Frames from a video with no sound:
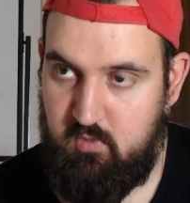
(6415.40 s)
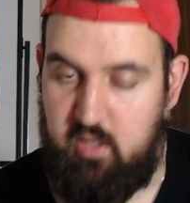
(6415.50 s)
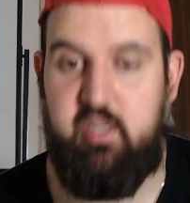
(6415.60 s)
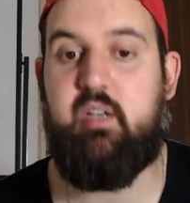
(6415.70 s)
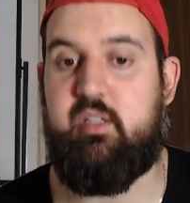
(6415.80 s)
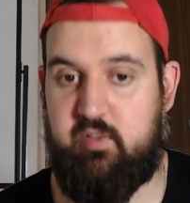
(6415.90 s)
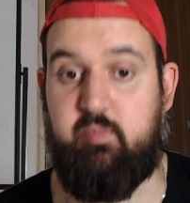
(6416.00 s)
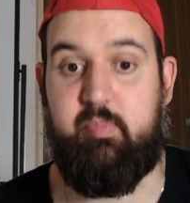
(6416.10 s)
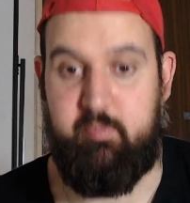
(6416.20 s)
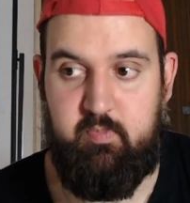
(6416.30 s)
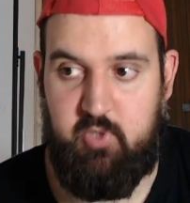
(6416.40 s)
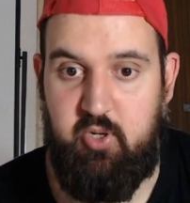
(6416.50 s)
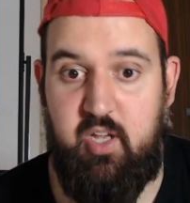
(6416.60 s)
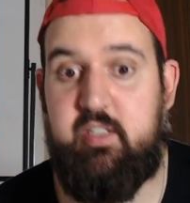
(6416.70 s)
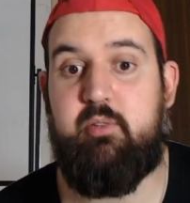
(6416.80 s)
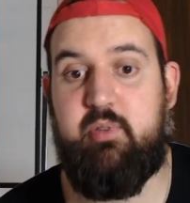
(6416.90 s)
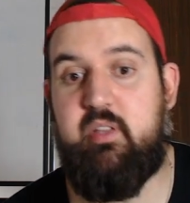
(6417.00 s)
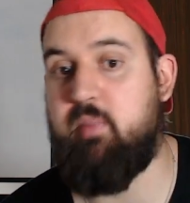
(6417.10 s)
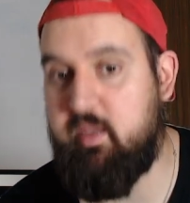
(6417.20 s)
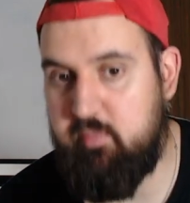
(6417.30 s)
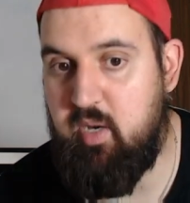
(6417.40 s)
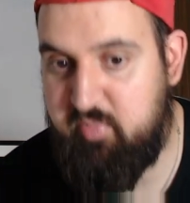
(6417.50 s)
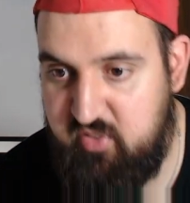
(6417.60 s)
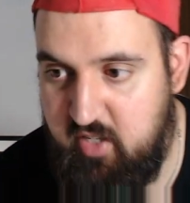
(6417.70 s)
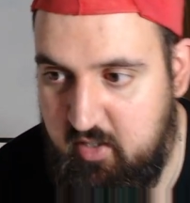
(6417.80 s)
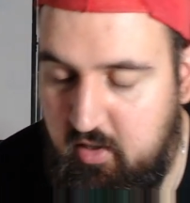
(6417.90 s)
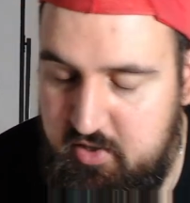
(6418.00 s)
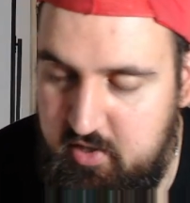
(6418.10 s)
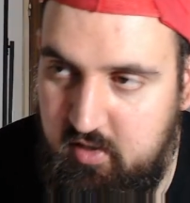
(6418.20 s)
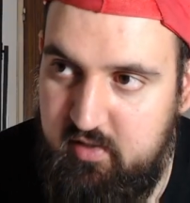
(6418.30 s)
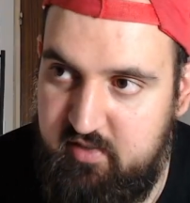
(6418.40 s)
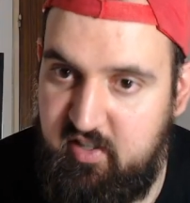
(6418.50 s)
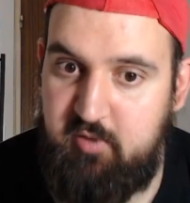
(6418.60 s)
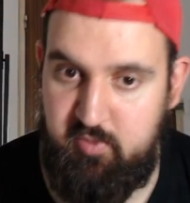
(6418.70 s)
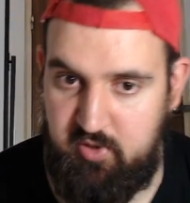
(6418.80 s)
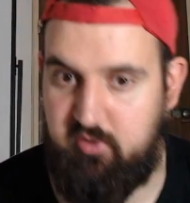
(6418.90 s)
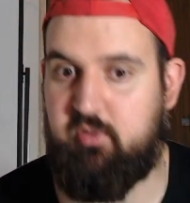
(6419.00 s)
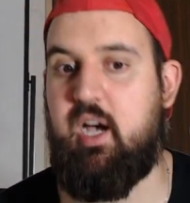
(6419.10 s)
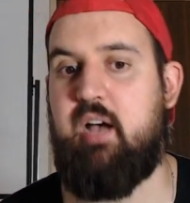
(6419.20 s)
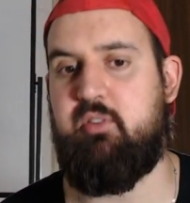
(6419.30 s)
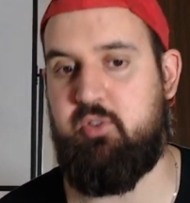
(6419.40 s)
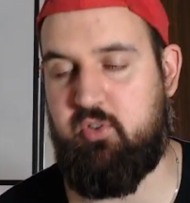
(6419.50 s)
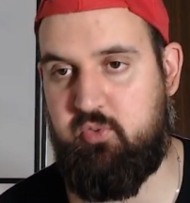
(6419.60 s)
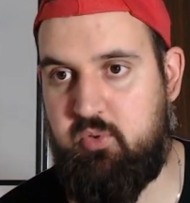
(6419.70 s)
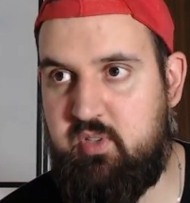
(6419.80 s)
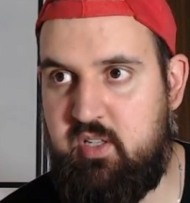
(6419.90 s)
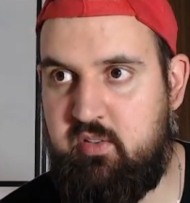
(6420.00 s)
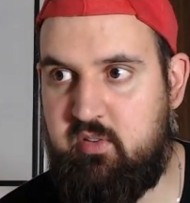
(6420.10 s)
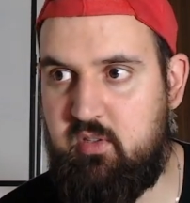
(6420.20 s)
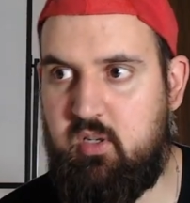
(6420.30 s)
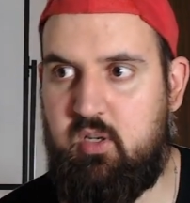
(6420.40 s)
here it's connected with my, my psychological development. I've understood this